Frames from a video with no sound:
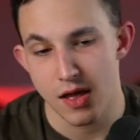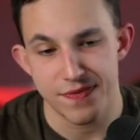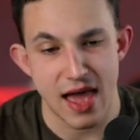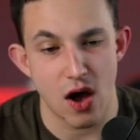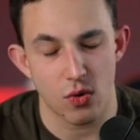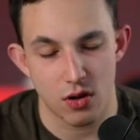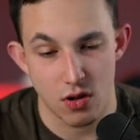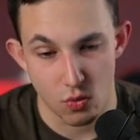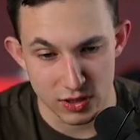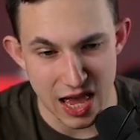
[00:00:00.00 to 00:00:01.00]
Now,
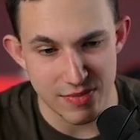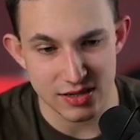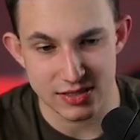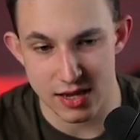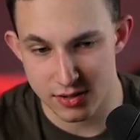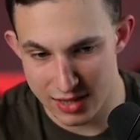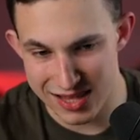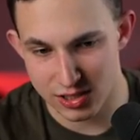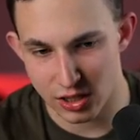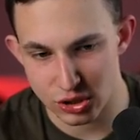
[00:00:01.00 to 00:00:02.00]
with that being said,
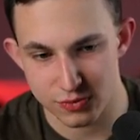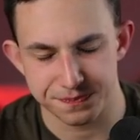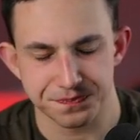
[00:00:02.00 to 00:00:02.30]
that's Clutch.